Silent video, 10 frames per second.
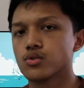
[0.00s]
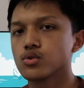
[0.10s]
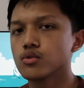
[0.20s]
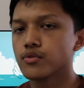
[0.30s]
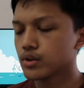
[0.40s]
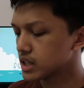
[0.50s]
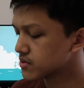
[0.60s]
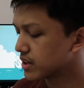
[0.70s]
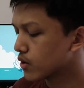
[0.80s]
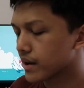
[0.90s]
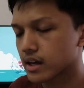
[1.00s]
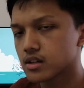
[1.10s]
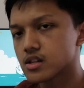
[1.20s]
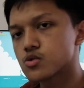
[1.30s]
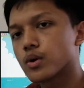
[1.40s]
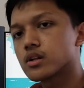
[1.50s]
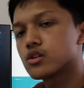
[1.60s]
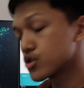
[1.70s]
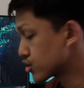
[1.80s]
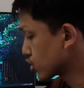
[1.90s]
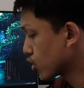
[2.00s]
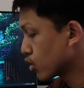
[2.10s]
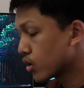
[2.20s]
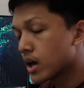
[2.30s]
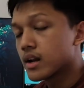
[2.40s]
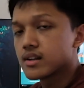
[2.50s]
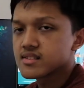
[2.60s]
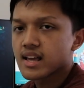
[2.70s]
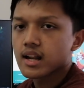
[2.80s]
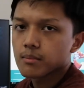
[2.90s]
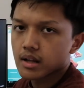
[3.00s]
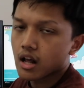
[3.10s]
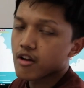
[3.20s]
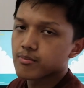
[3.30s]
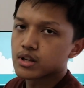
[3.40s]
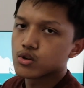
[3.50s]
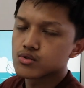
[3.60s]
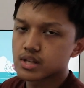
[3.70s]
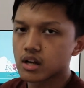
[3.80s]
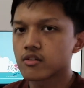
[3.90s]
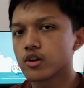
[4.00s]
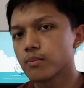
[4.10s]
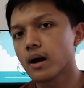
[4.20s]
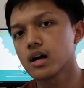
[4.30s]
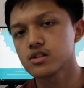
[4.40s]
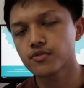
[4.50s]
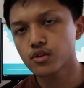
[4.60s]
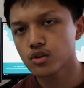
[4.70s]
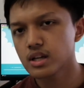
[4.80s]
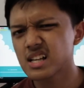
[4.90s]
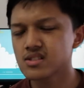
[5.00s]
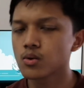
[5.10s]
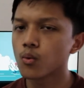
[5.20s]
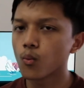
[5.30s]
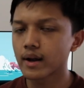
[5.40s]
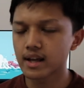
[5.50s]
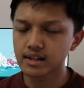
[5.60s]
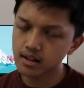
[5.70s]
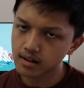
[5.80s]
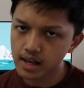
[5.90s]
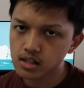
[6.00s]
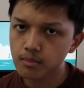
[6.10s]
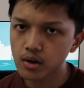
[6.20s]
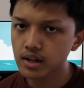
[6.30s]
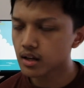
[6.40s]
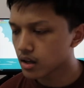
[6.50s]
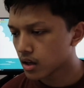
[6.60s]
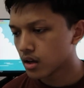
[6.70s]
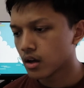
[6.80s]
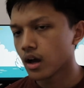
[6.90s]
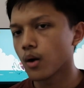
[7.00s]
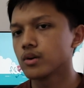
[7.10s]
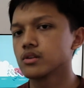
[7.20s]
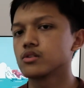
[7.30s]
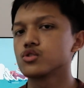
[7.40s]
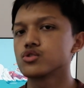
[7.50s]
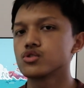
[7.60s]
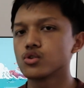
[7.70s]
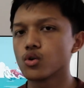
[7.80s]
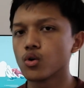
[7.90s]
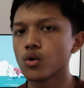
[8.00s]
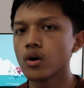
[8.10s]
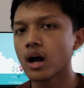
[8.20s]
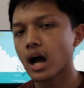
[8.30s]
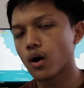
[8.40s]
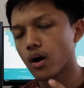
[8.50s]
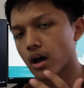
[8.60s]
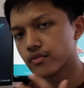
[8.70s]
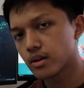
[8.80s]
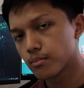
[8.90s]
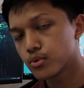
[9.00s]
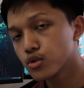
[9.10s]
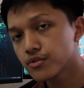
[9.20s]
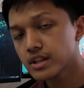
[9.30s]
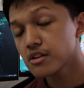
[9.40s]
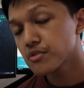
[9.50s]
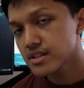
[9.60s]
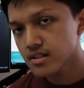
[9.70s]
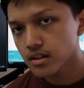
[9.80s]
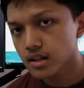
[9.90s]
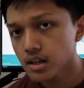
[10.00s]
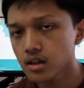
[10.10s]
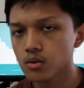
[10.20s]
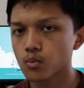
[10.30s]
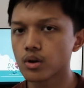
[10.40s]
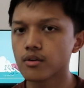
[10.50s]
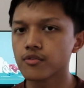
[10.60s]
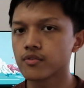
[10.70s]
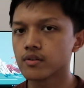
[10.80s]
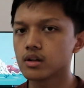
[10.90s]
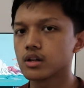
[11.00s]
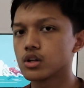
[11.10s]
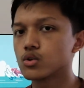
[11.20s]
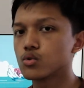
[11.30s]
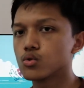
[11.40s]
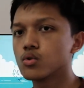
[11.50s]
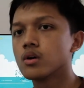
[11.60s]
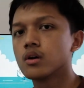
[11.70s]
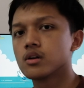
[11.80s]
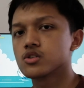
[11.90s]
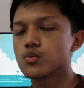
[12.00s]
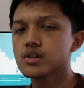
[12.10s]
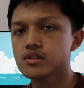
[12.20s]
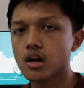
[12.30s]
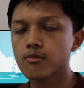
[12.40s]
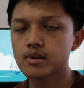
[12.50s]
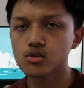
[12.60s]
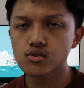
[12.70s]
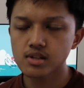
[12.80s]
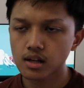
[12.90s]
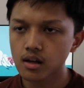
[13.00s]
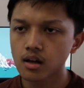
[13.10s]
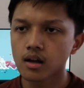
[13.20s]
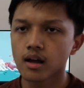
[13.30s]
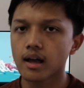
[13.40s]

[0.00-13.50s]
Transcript: So for this video, I kind of just wanted to show the setup that I've been using for the past few years, what I didn't like about it. I want to show how I've improved it recently with a new switch that I've been using.